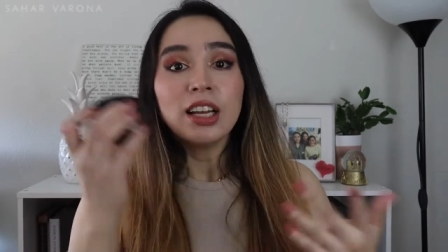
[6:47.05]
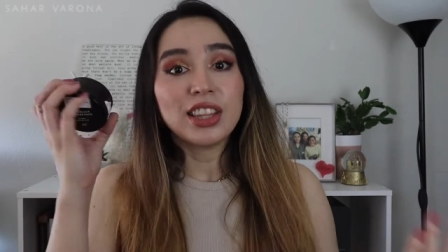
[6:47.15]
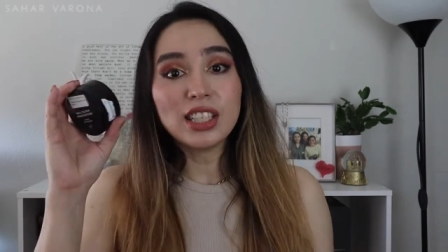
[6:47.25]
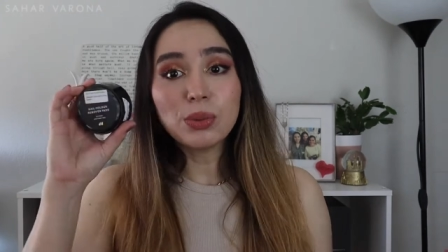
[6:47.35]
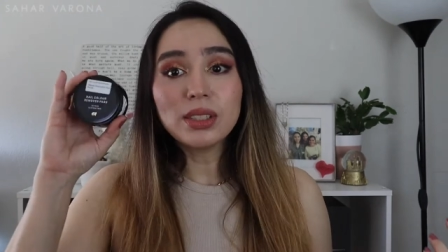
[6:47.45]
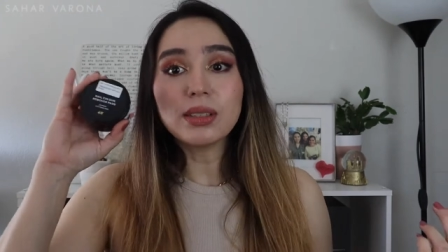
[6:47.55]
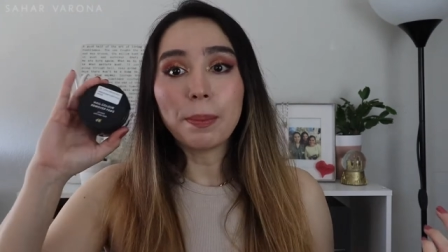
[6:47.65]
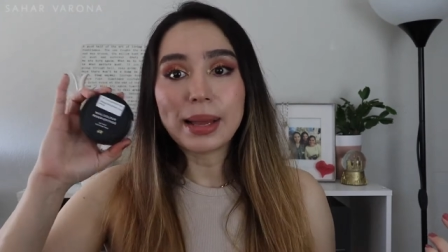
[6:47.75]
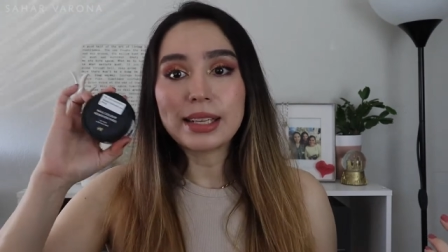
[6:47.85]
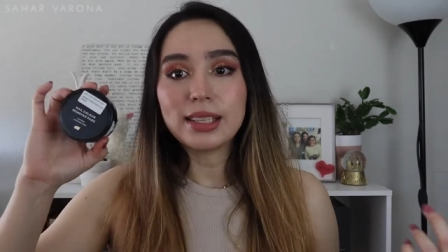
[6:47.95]
This one's
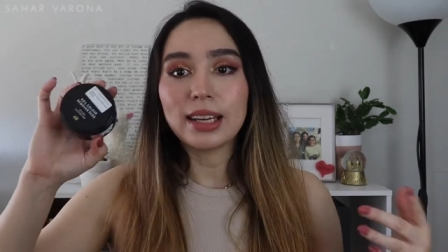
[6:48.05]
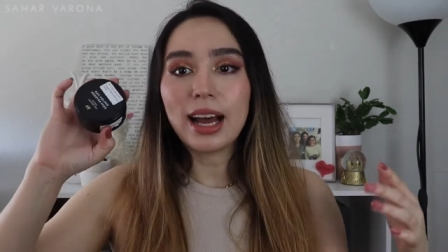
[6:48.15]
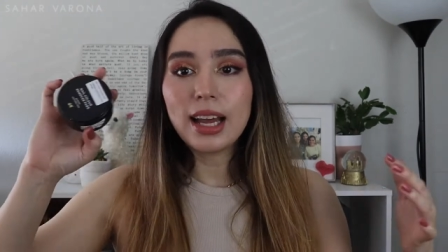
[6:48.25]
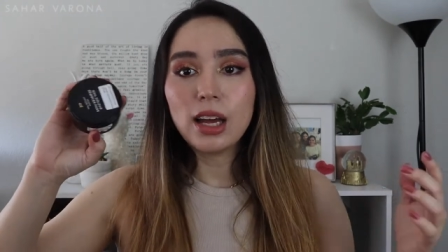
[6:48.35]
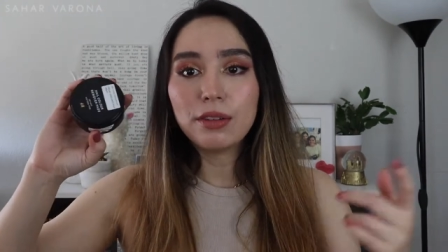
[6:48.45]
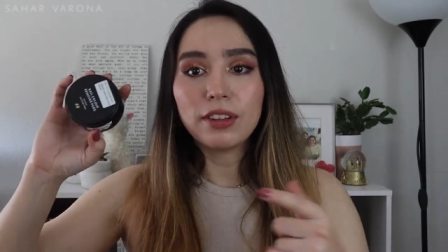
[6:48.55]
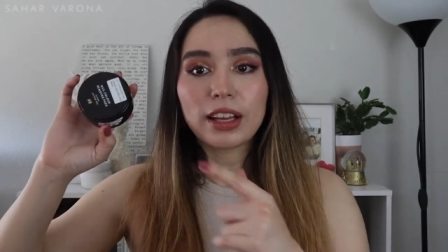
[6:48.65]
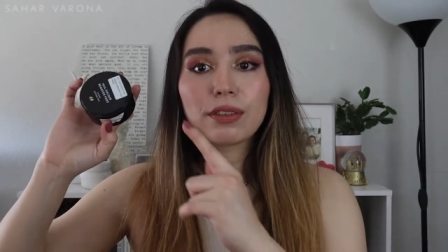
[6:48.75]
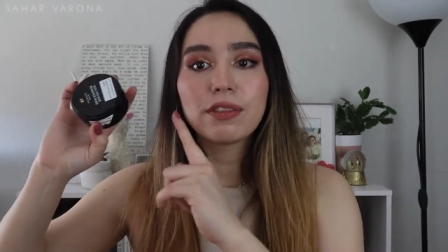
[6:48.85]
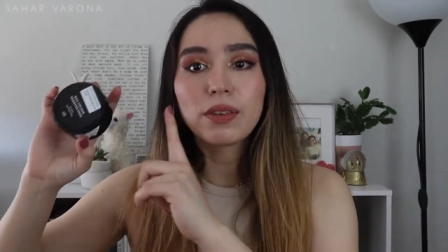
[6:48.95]
amazing. I have
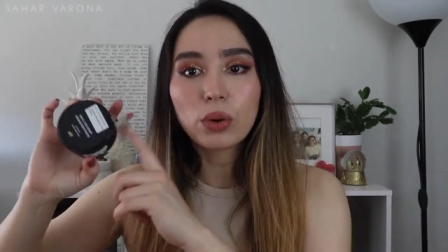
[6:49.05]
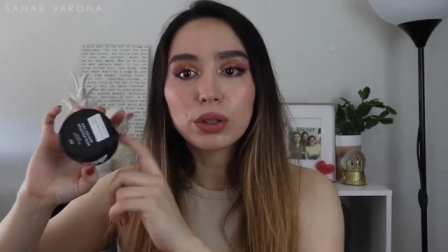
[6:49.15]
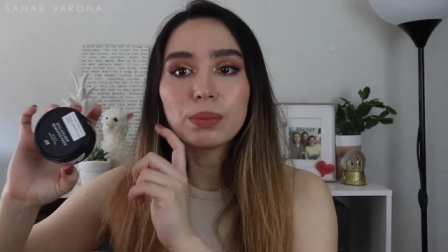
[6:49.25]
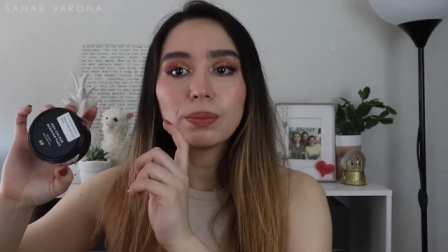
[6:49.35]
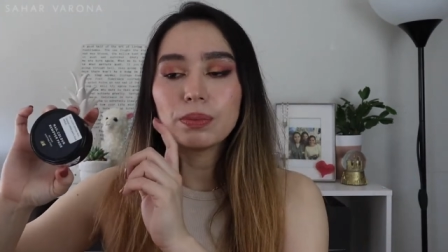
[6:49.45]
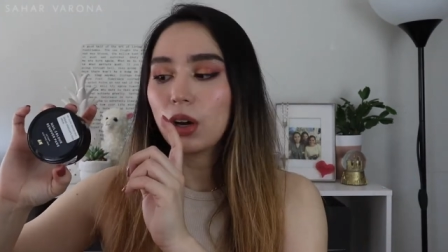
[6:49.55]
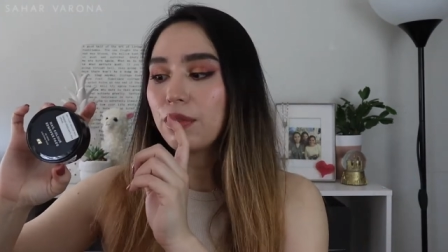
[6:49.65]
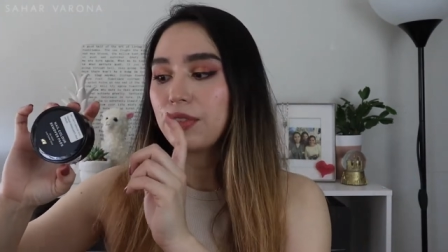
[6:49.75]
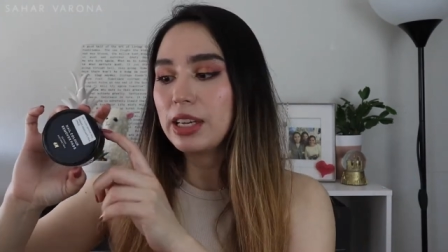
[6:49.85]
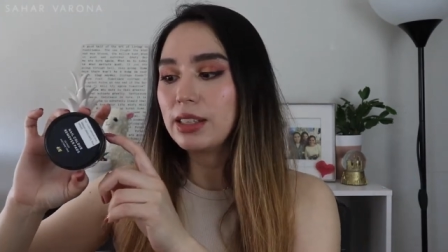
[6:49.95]
like four
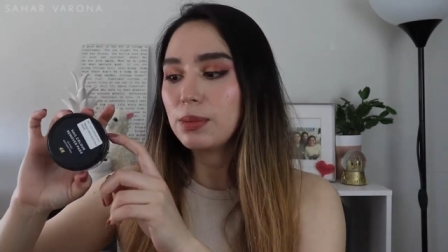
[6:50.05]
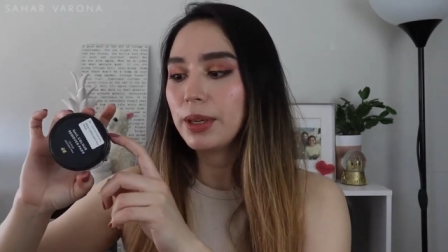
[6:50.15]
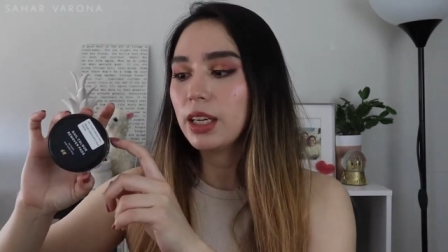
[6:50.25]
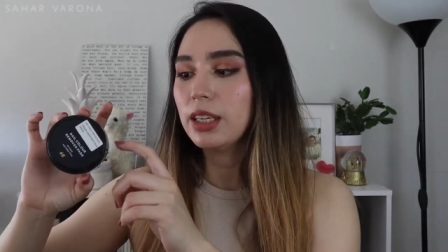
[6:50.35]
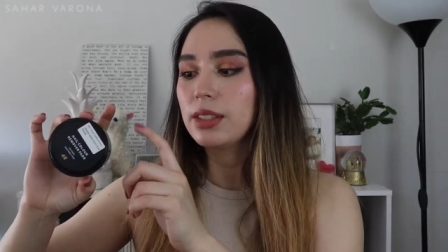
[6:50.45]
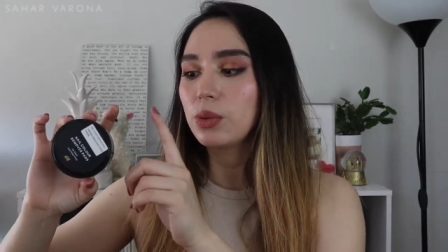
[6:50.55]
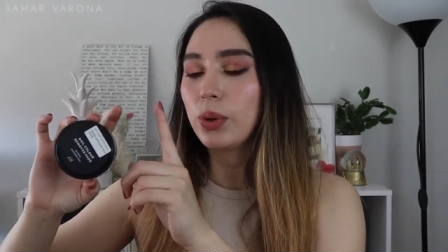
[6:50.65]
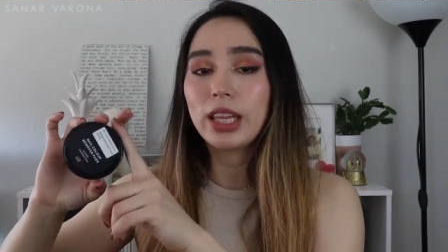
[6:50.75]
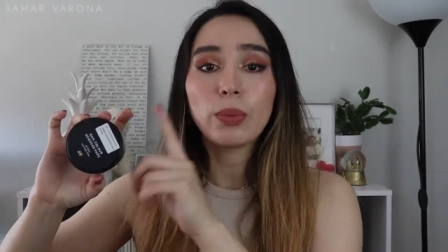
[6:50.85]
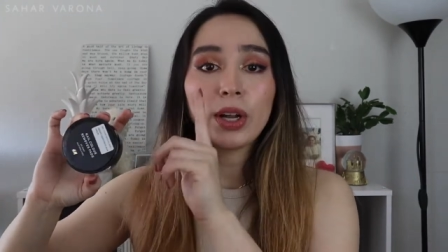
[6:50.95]
of these because
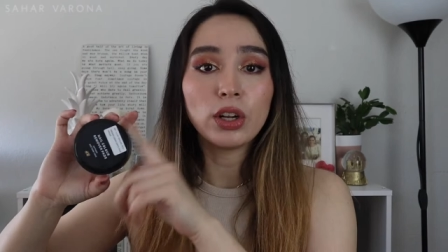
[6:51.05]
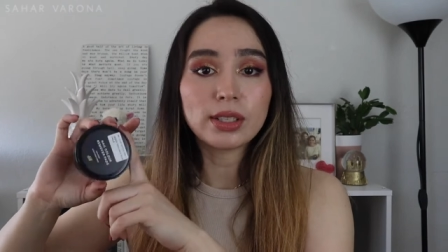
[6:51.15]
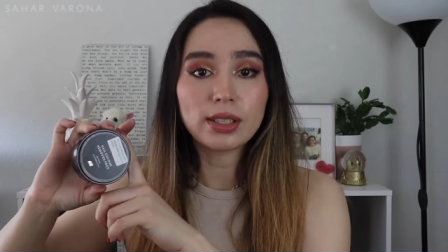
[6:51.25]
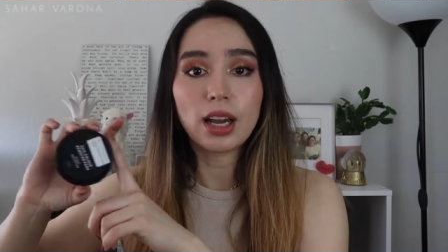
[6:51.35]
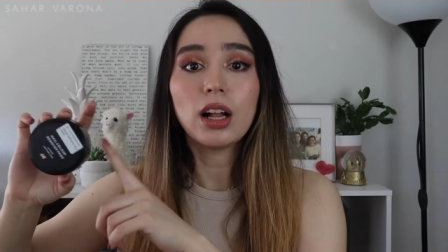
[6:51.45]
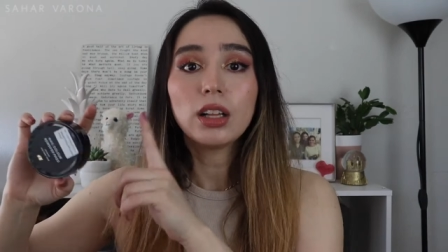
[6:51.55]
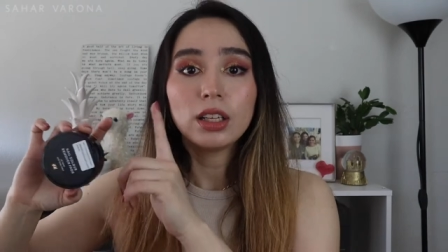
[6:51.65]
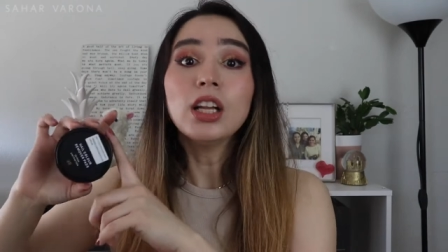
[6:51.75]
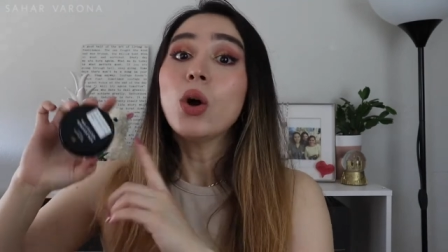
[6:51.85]
when they went on sale,